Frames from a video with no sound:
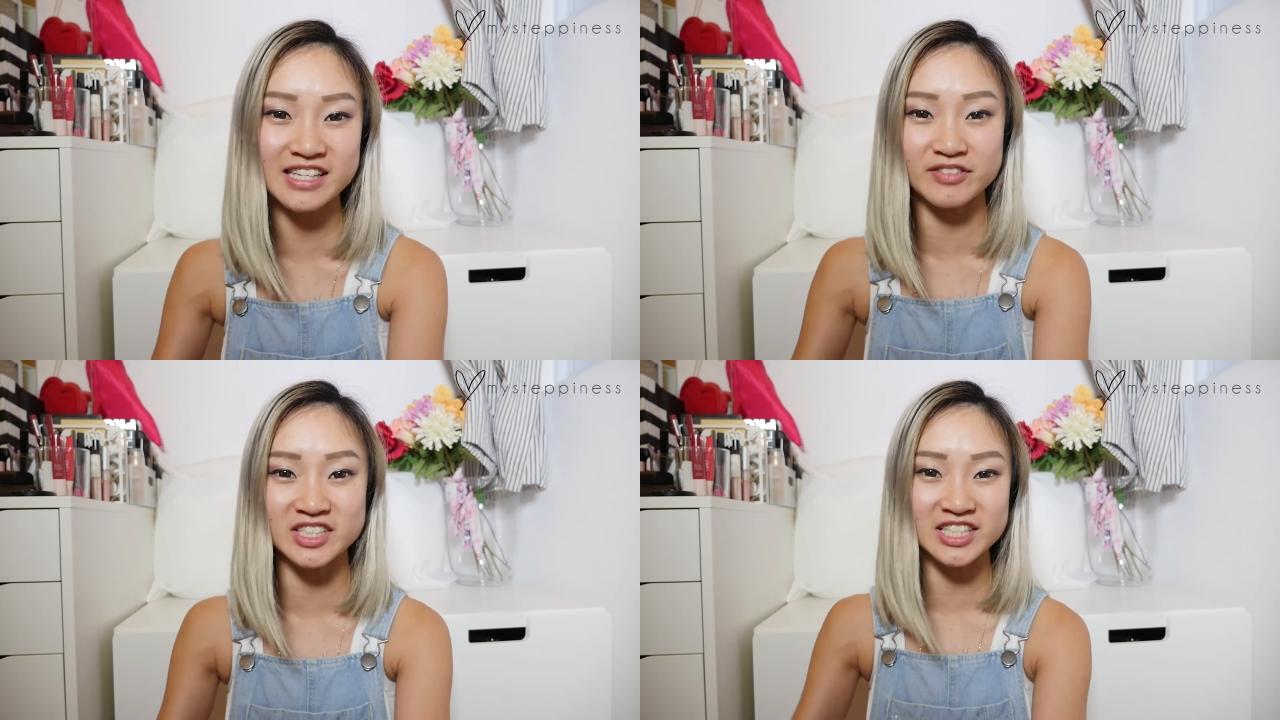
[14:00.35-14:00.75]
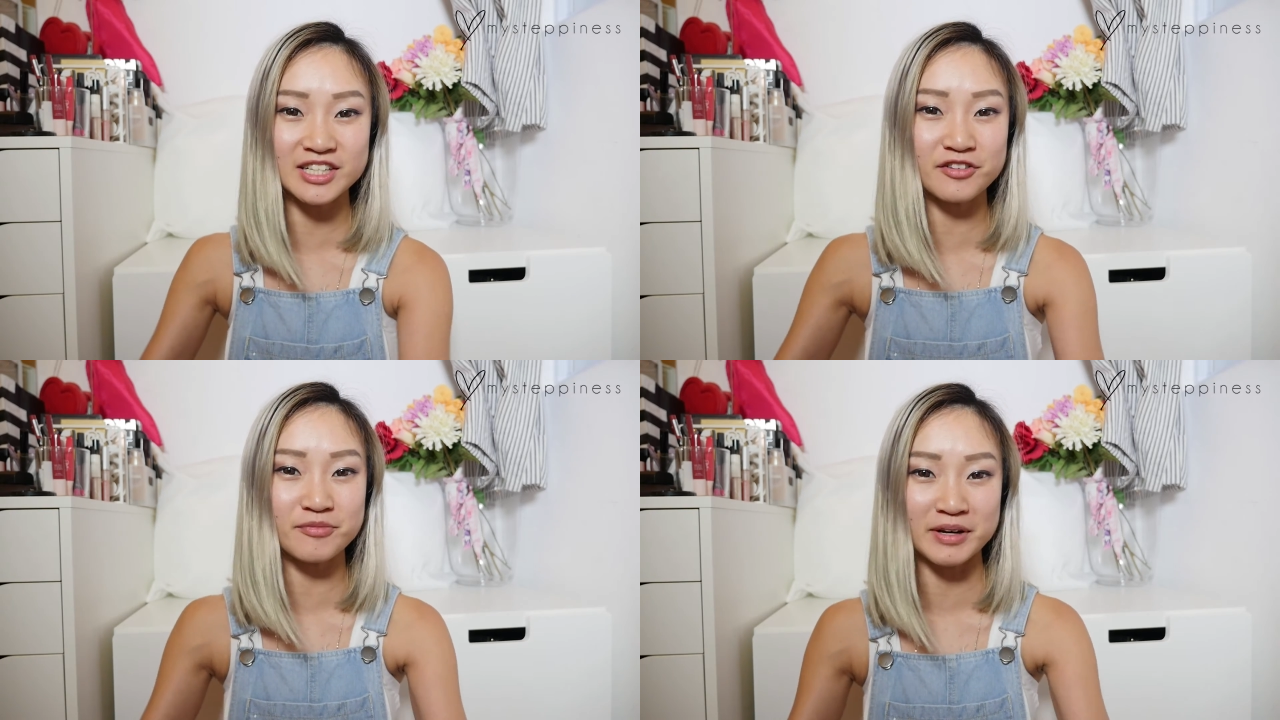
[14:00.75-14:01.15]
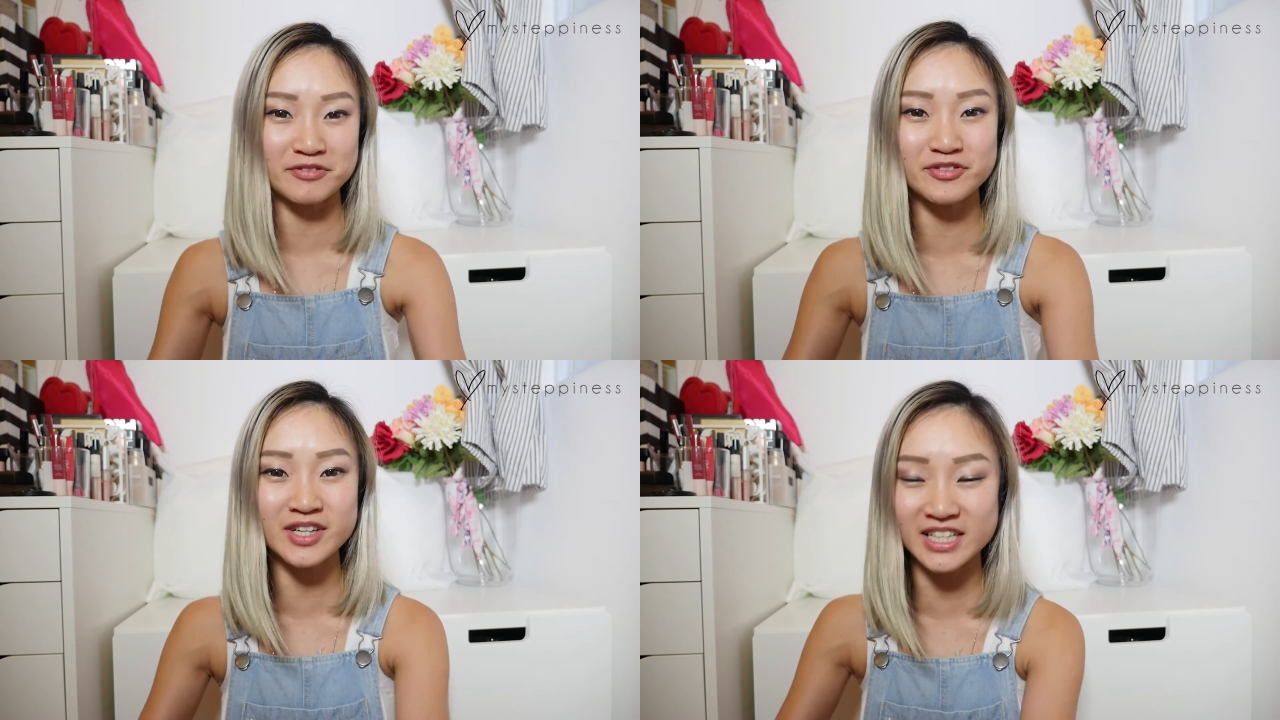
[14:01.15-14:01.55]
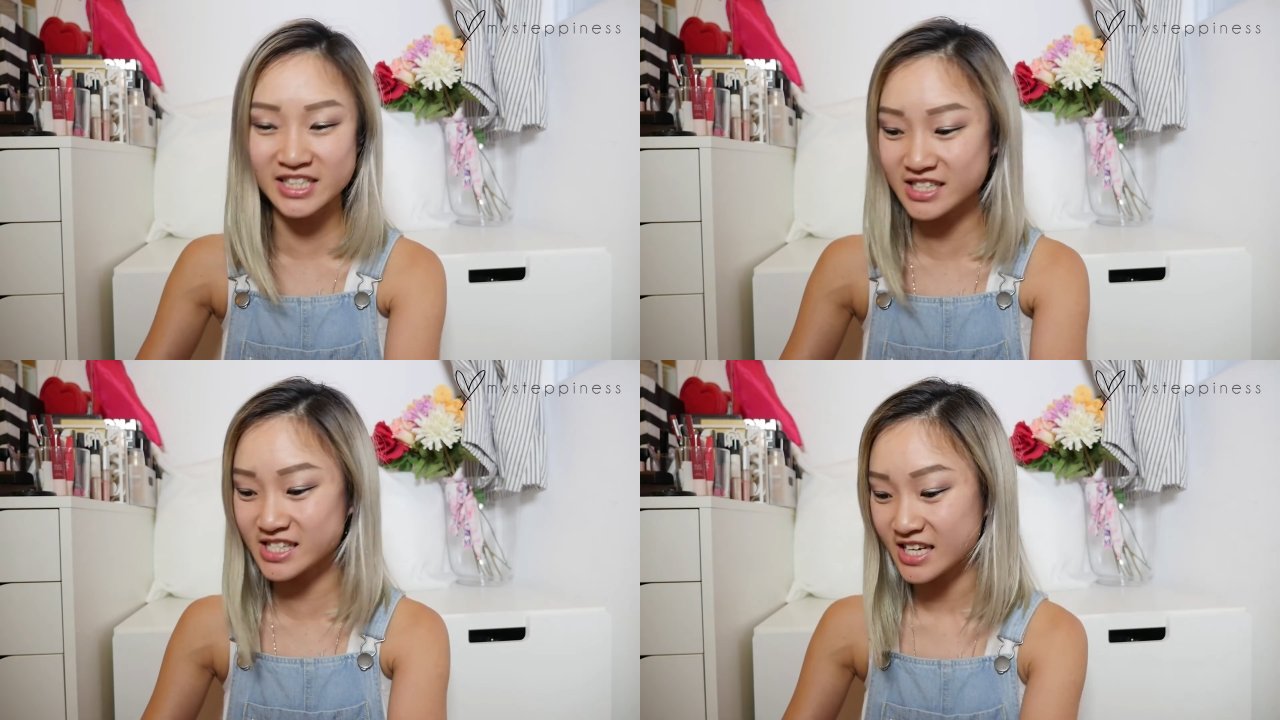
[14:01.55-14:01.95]
having dinner with my
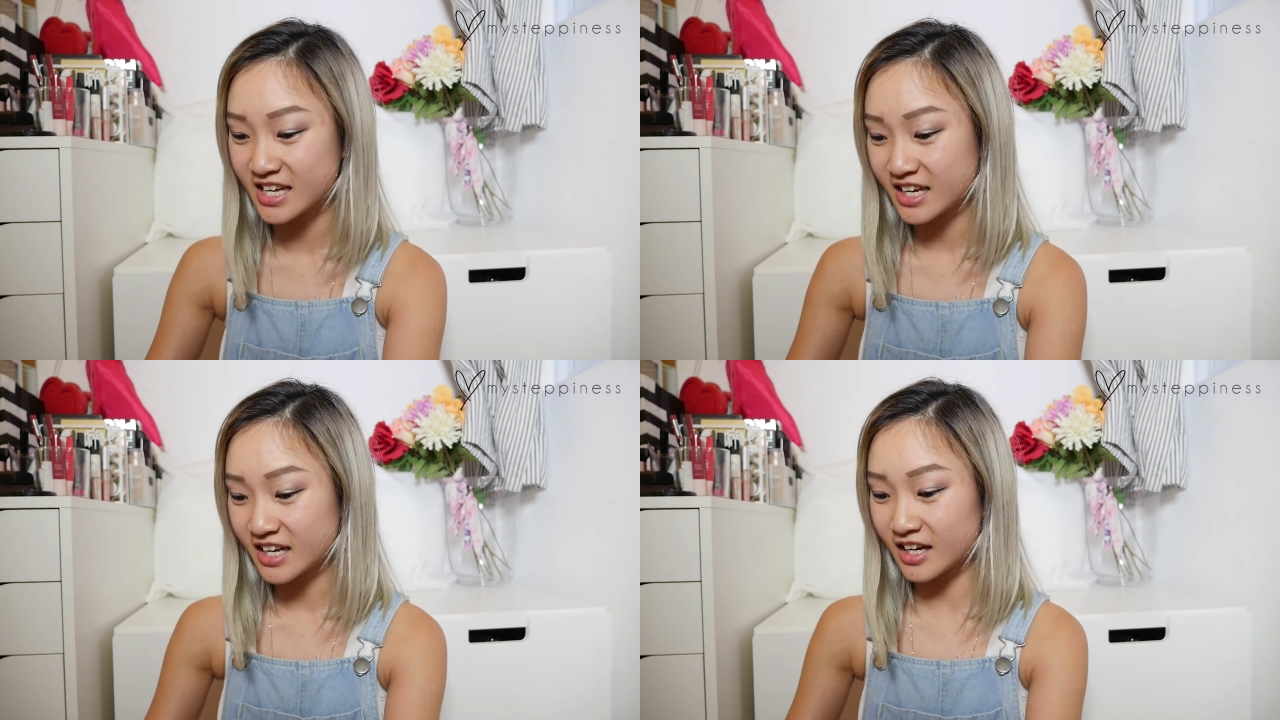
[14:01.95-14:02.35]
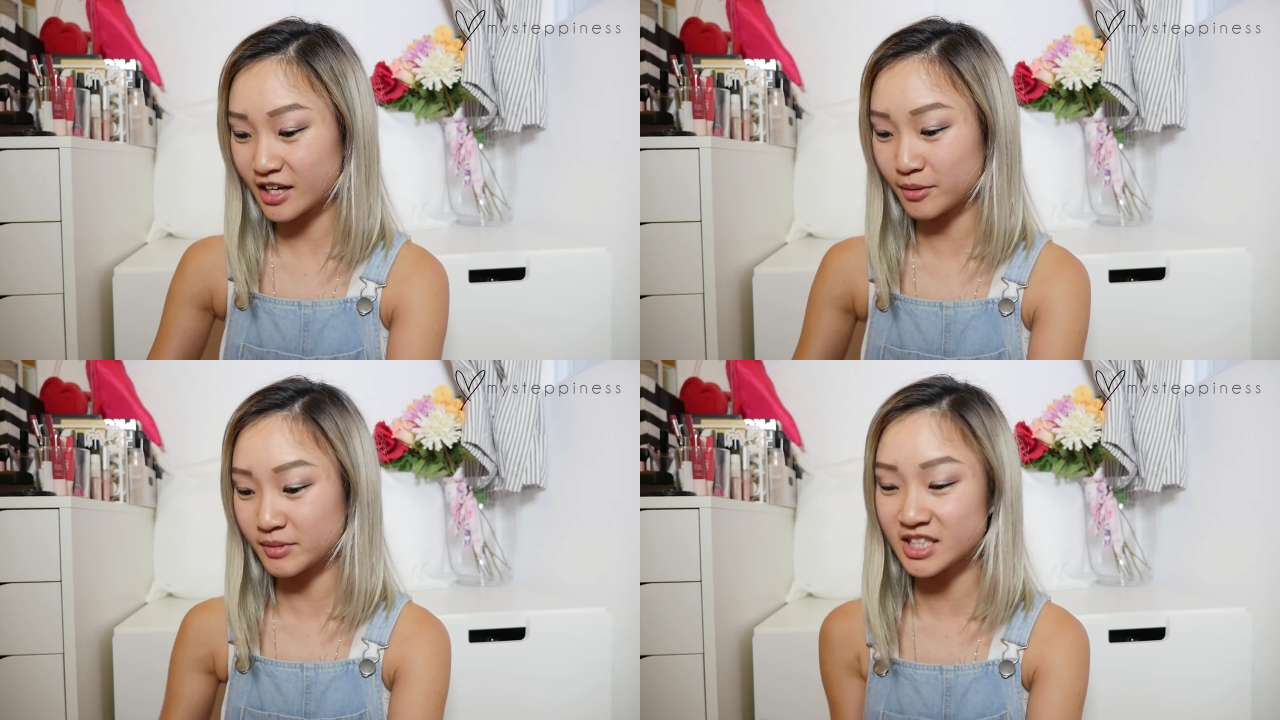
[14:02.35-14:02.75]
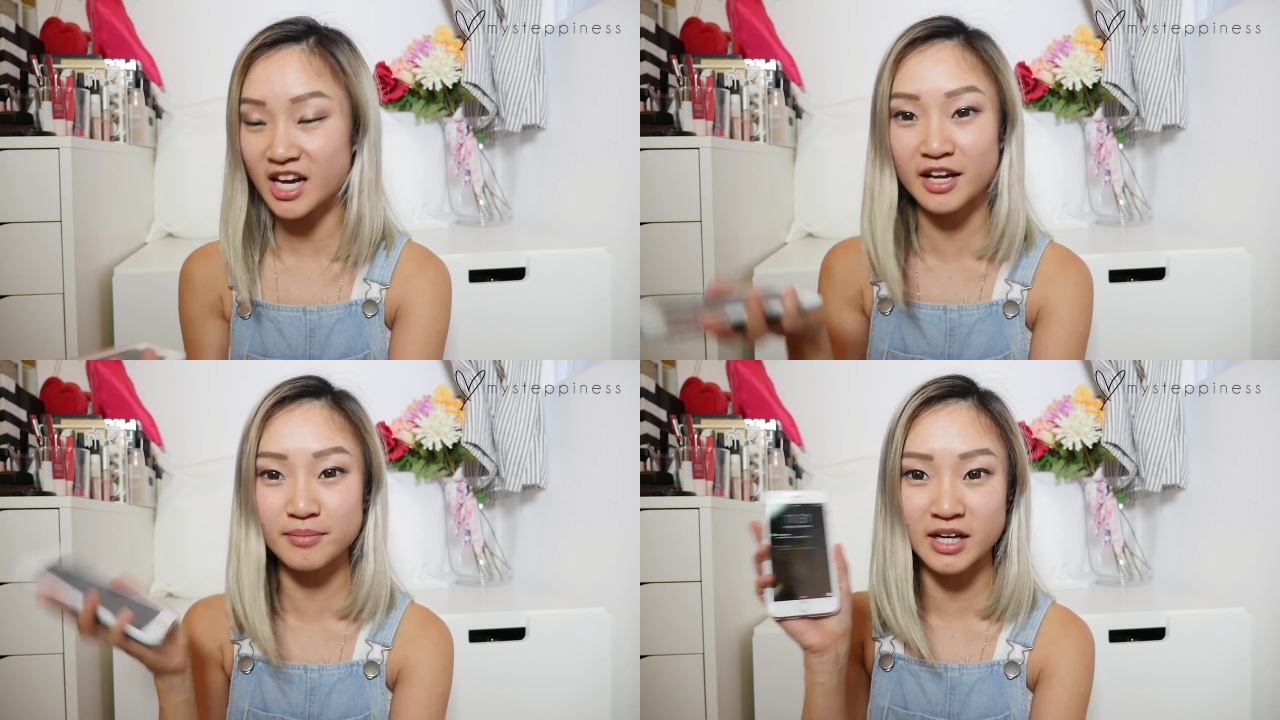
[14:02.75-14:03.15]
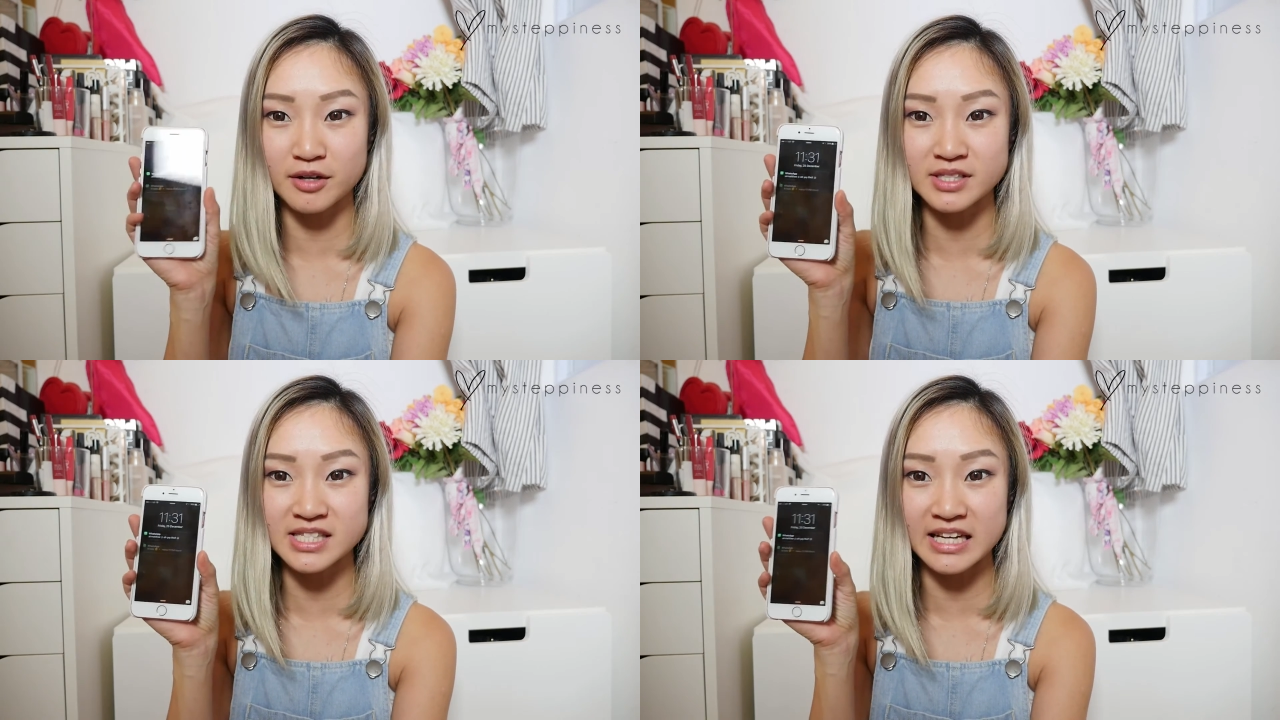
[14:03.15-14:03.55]
friends. The time now is